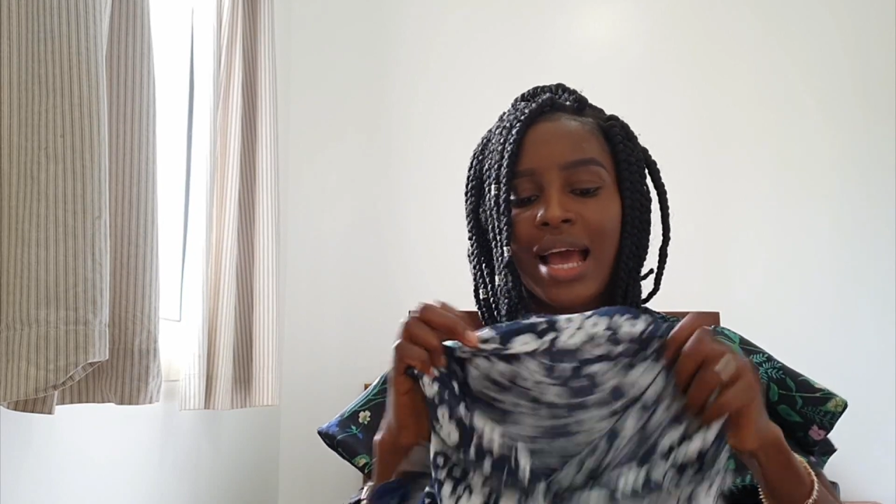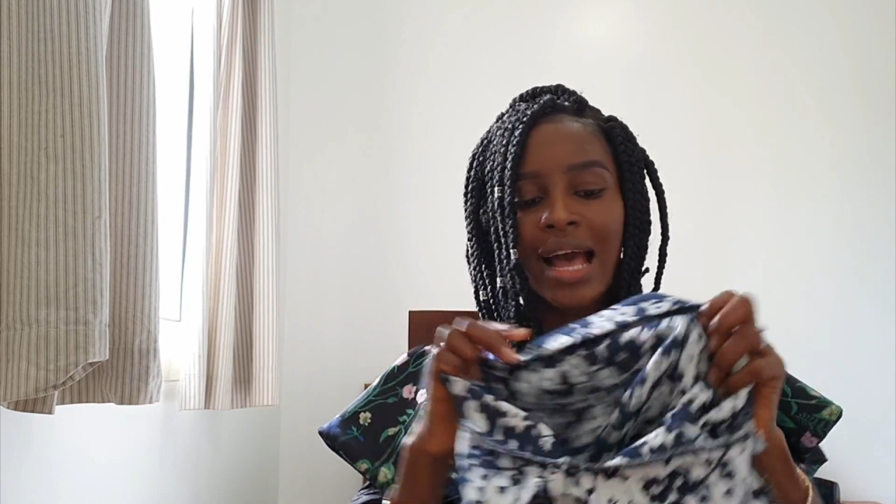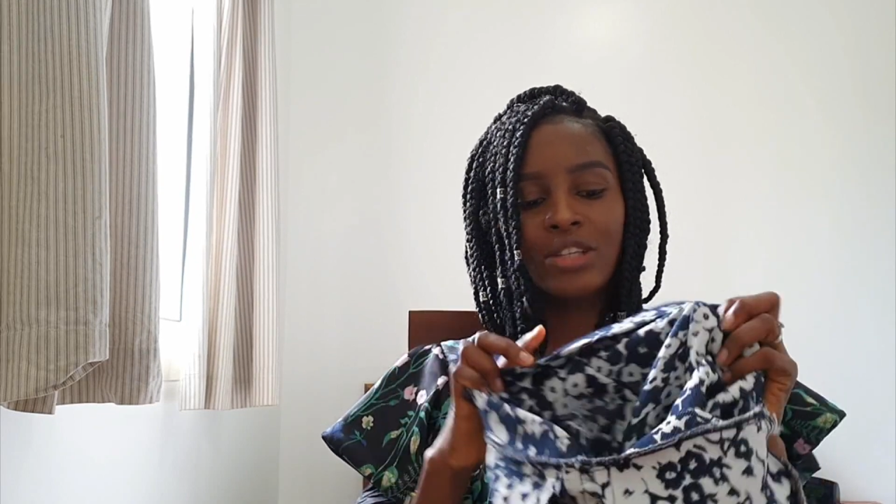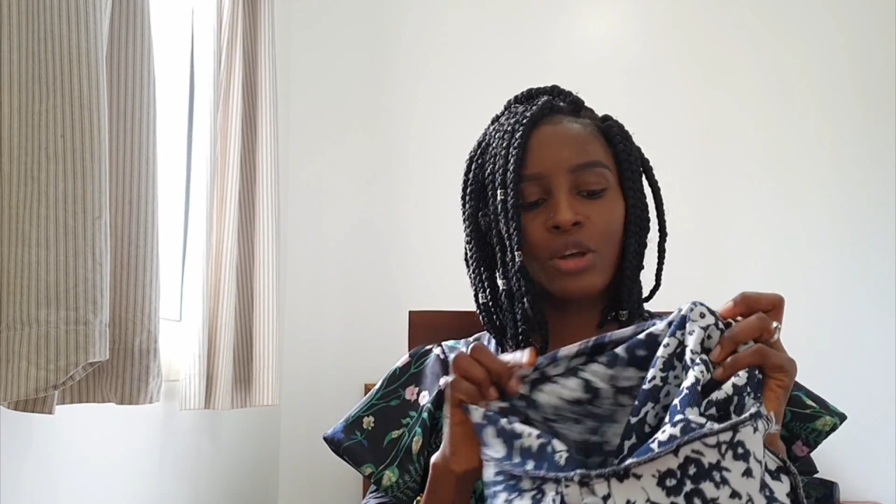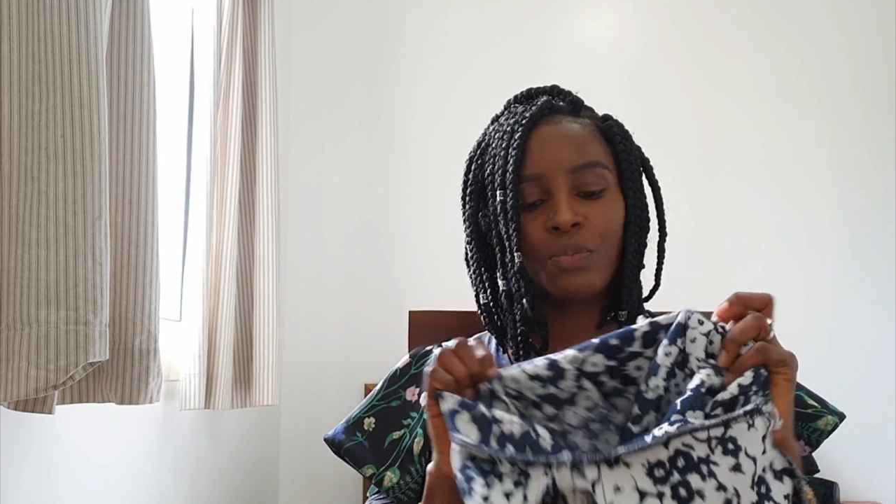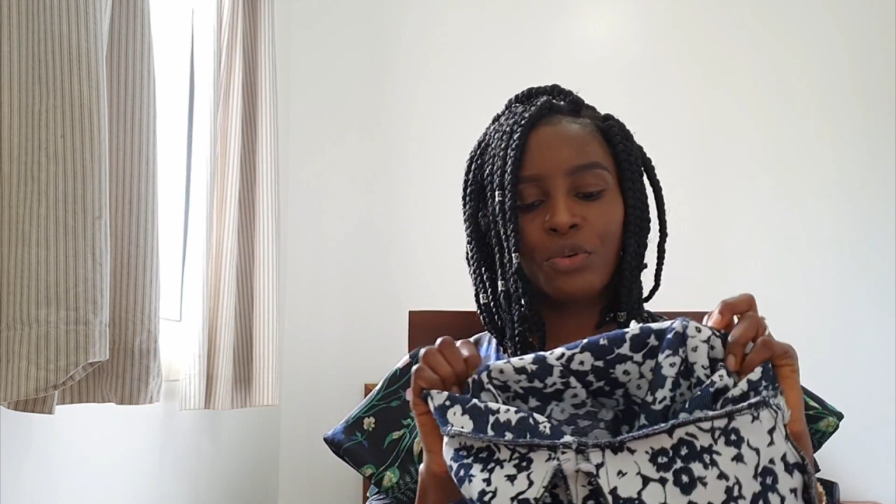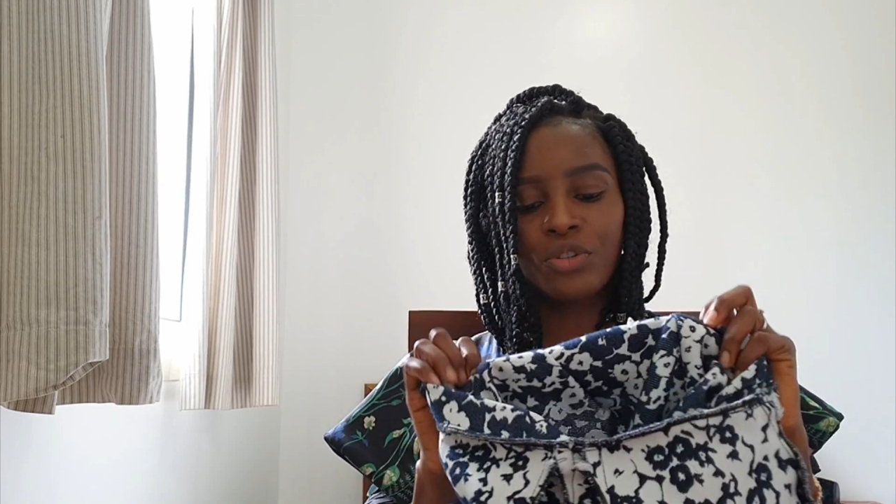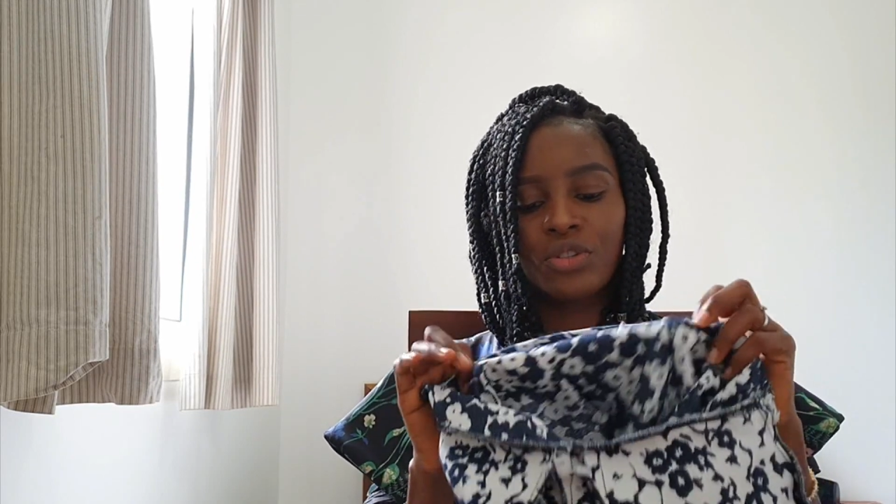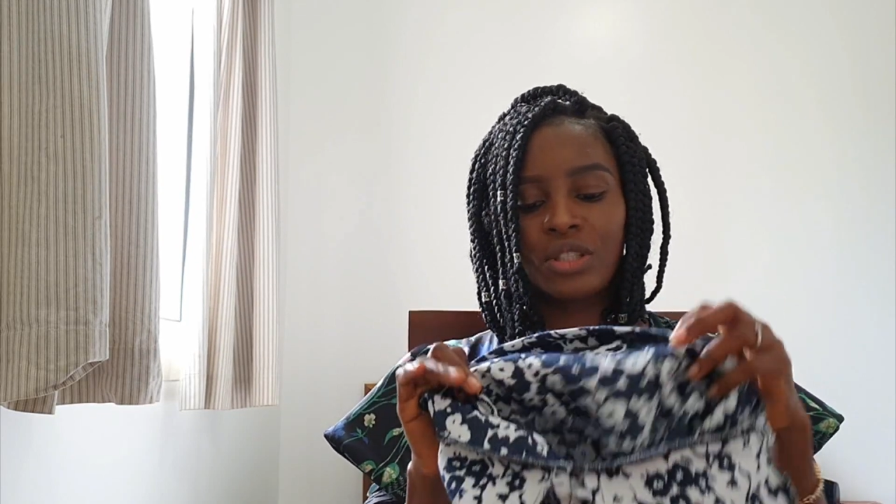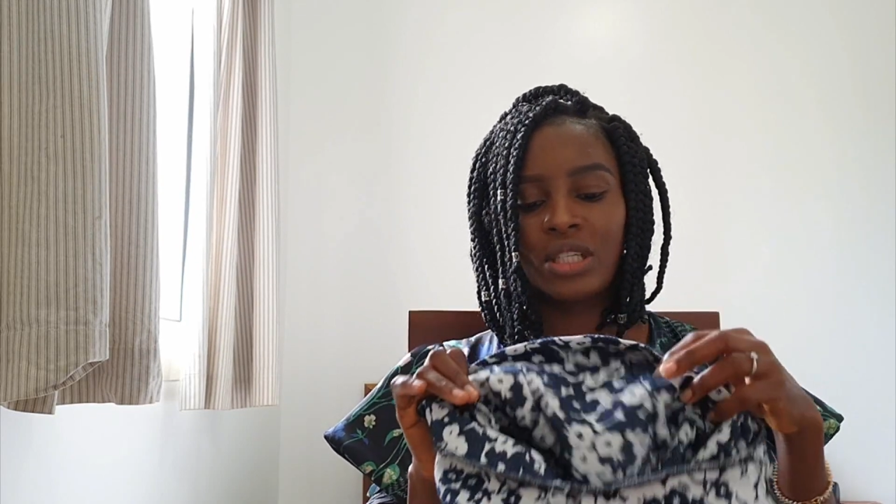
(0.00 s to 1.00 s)
as
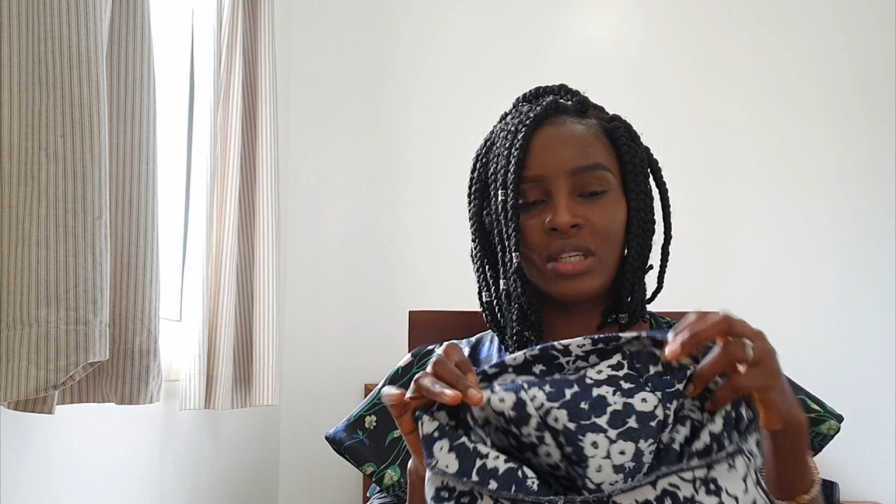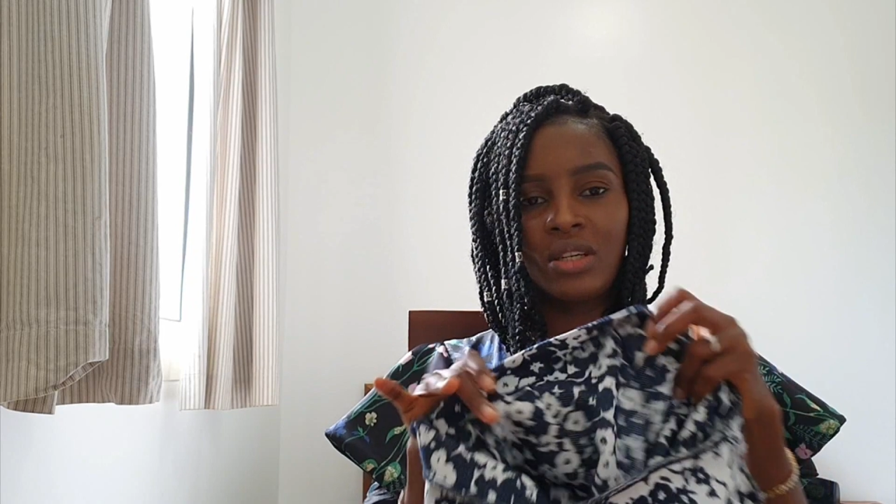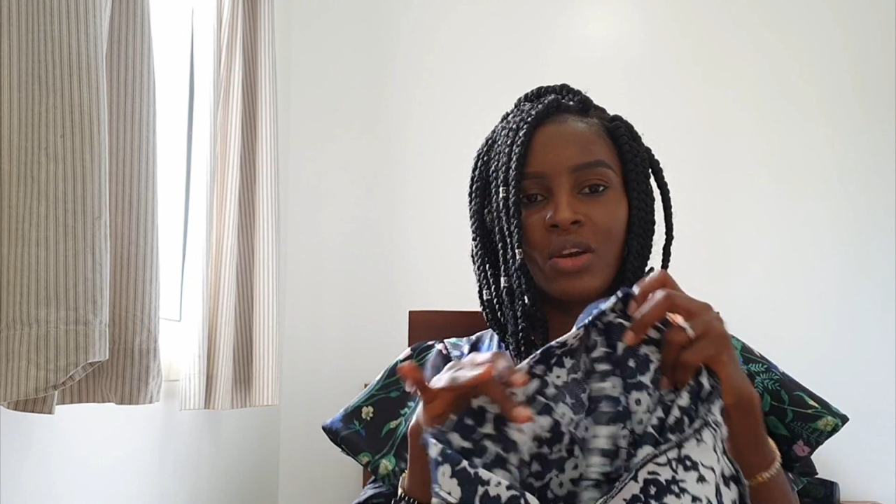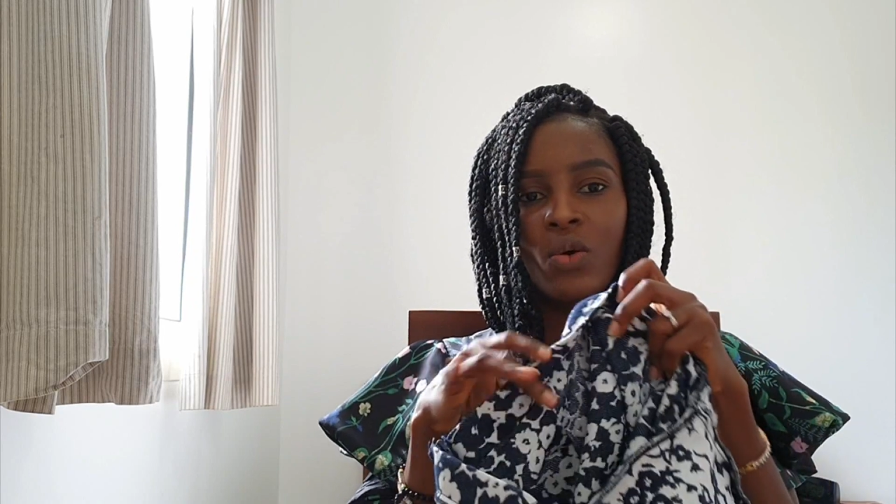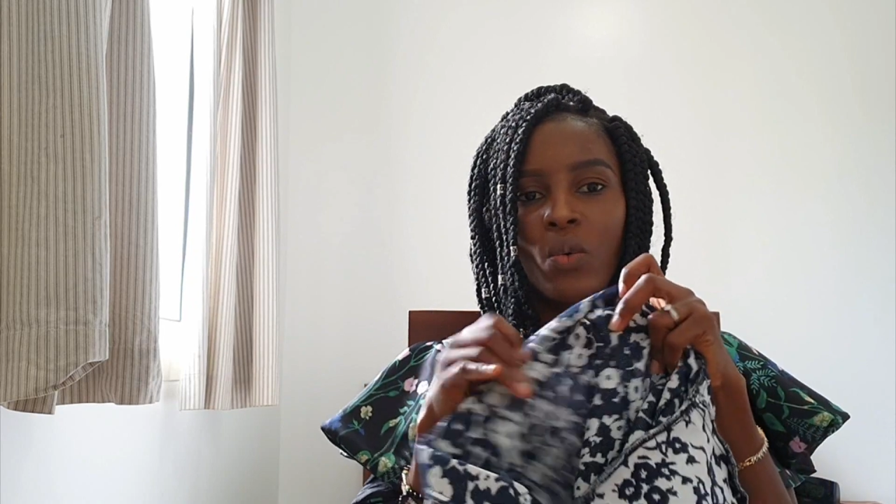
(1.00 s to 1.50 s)
opposed to the